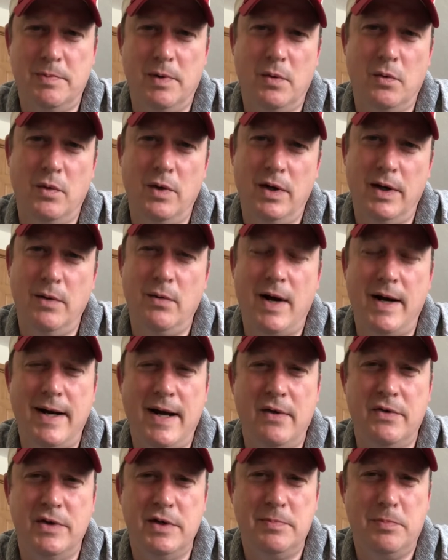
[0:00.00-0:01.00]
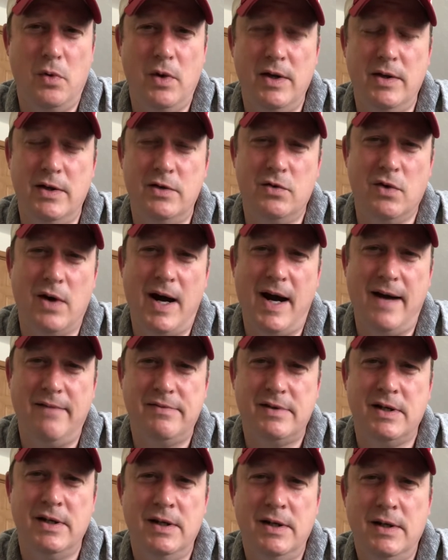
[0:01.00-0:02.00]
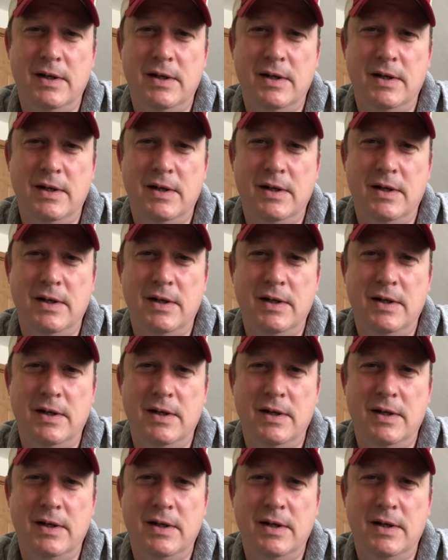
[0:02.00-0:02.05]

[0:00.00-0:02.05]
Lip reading: But really, right now at this point in the draft,